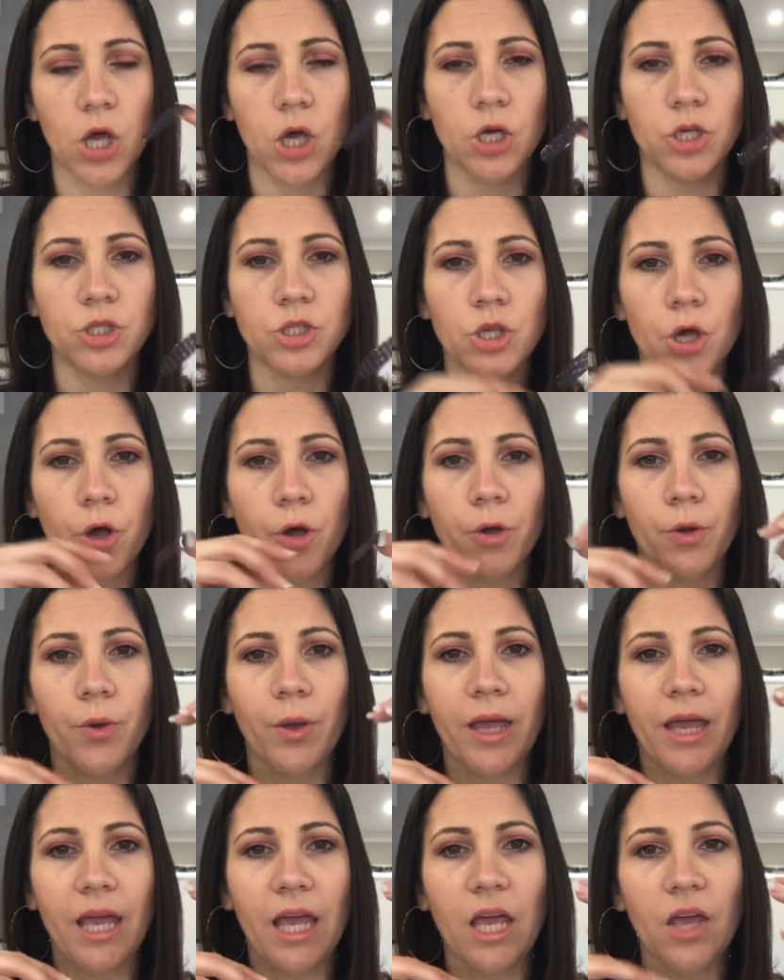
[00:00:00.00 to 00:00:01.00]
So
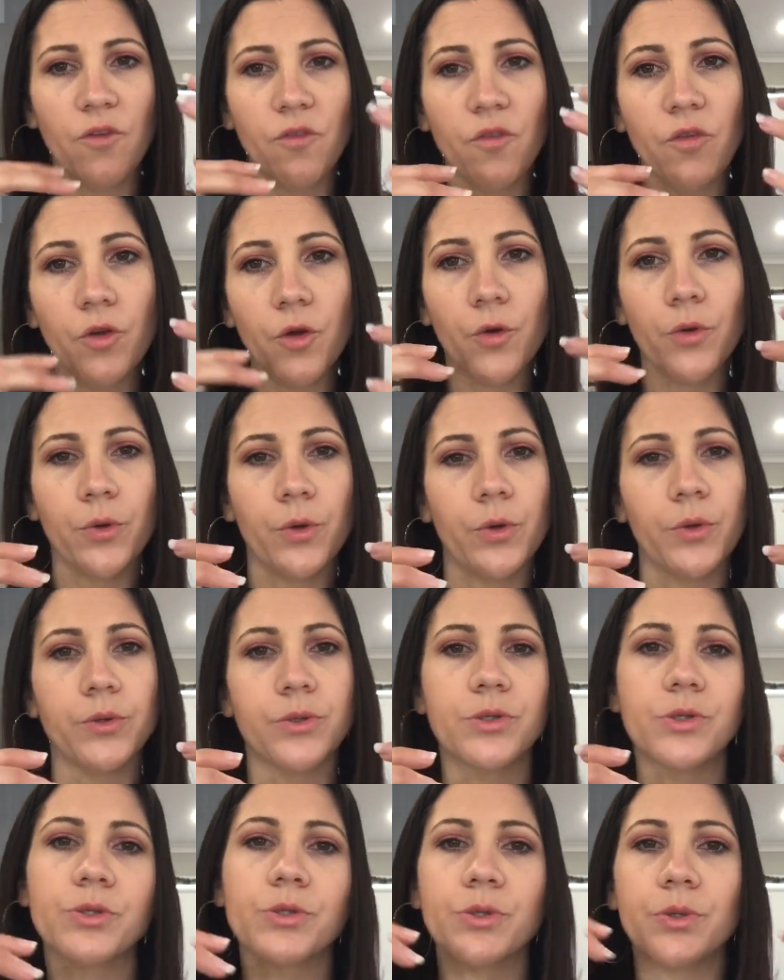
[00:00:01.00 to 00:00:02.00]
if you're
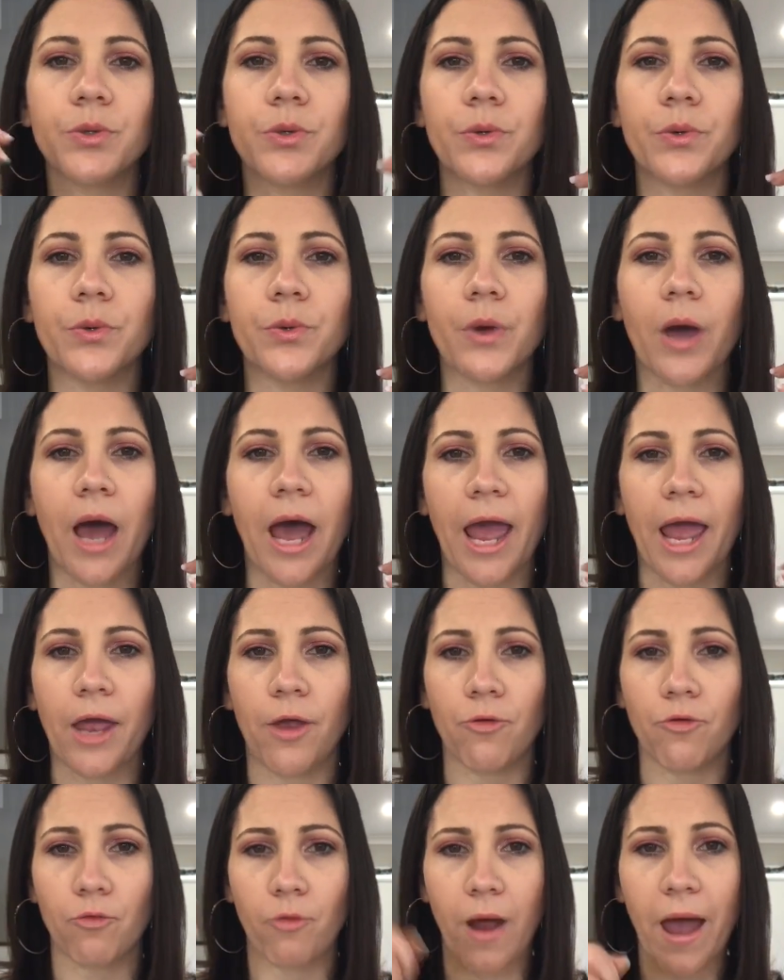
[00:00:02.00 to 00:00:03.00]
used to a
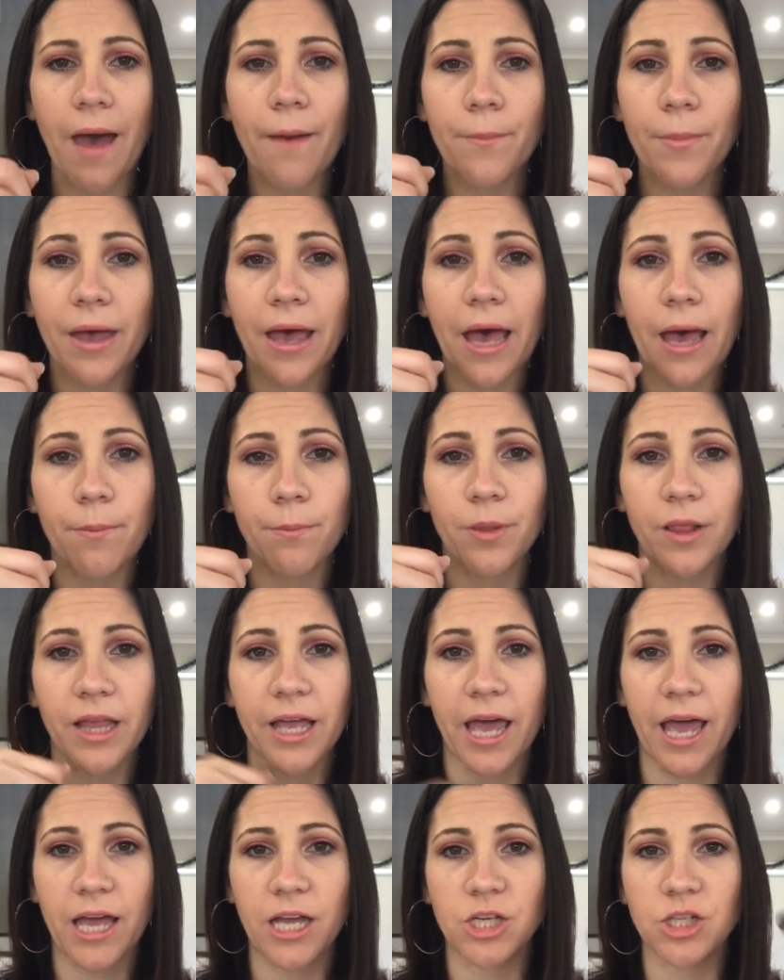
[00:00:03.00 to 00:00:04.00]
wrap
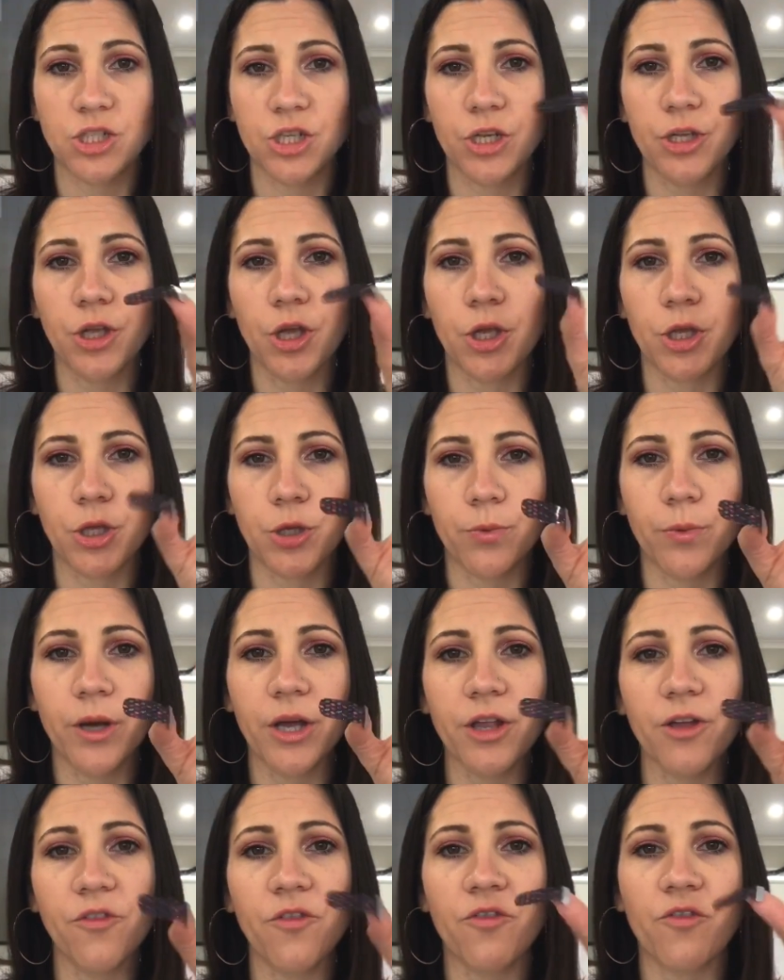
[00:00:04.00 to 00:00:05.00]
application, you are
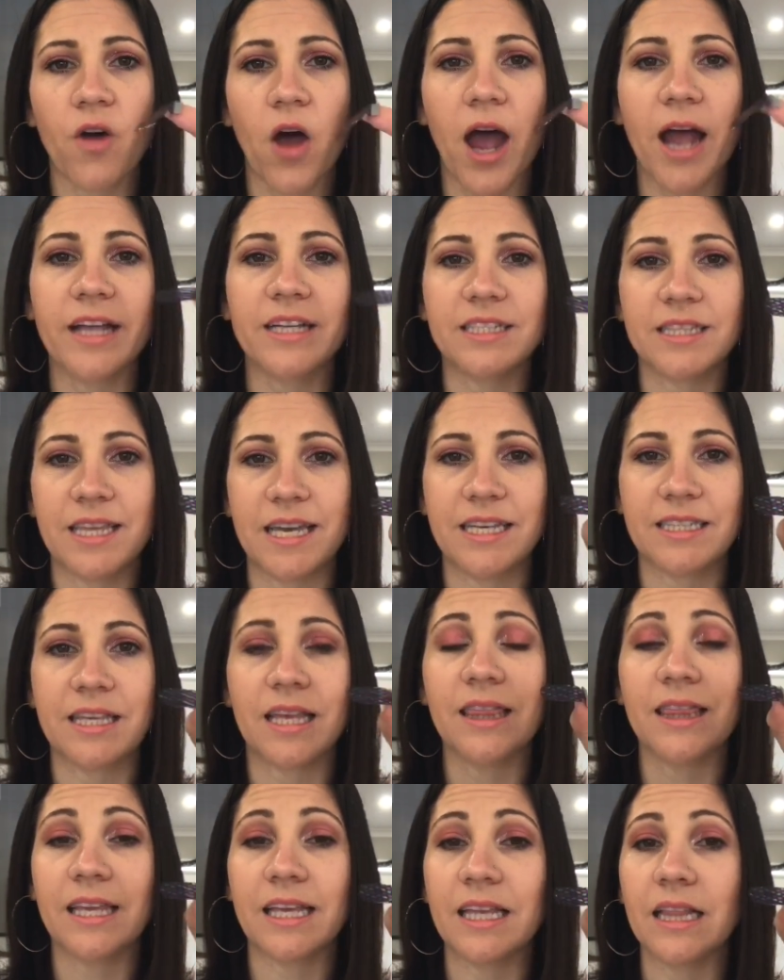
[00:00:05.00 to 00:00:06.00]
gonna find these a
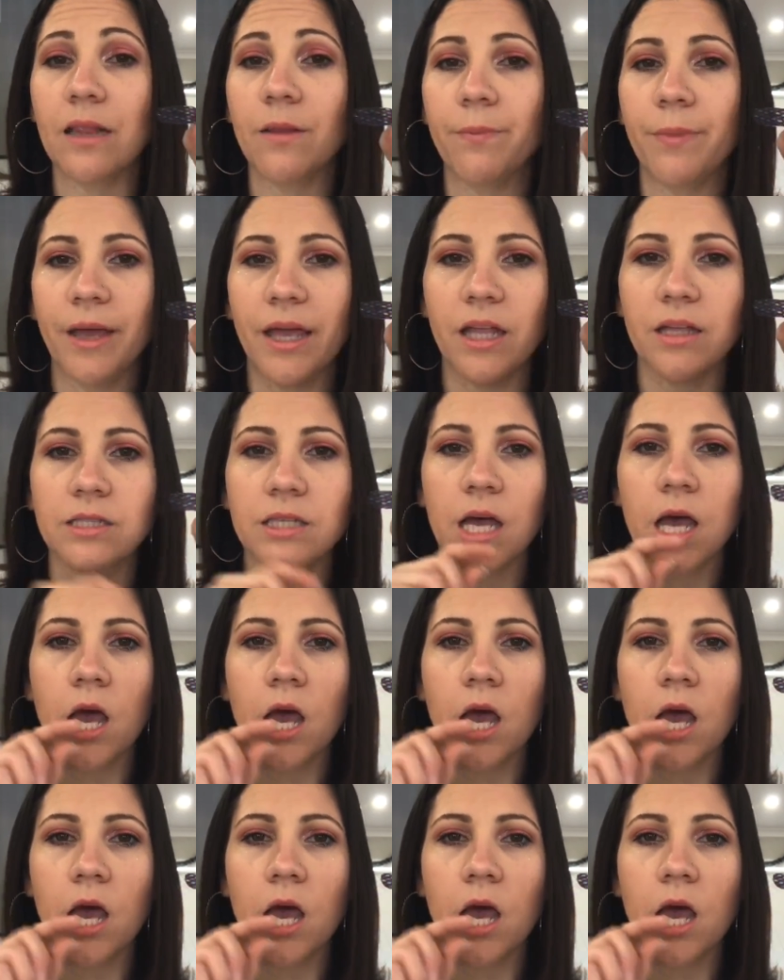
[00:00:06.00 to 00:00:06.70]
little bit